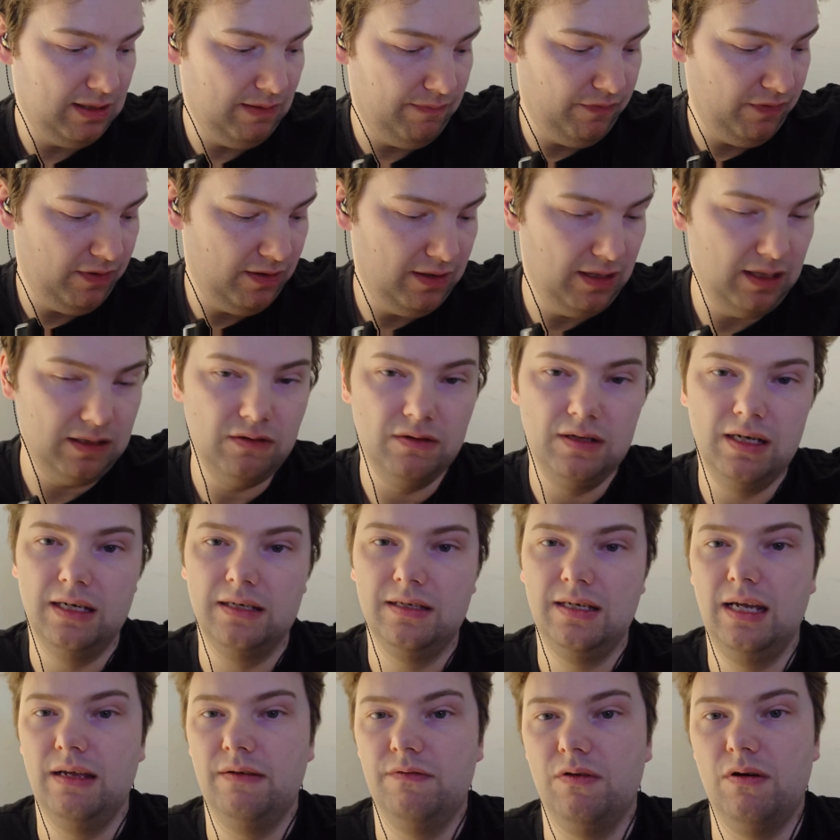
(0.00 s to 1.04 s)
something that you can
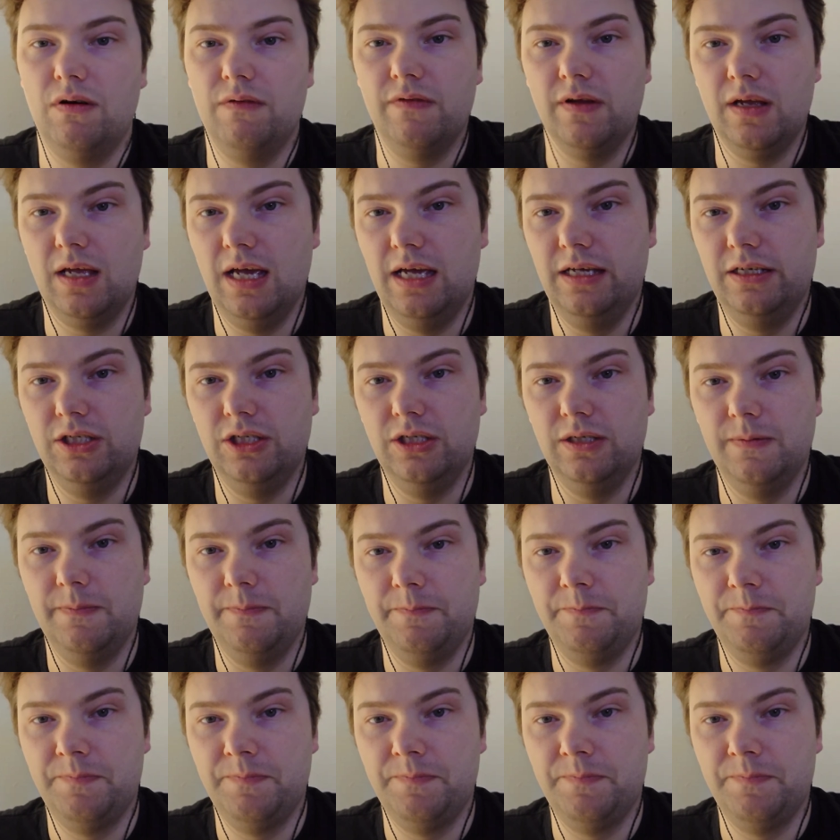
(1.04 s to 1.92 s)
take for a vacation.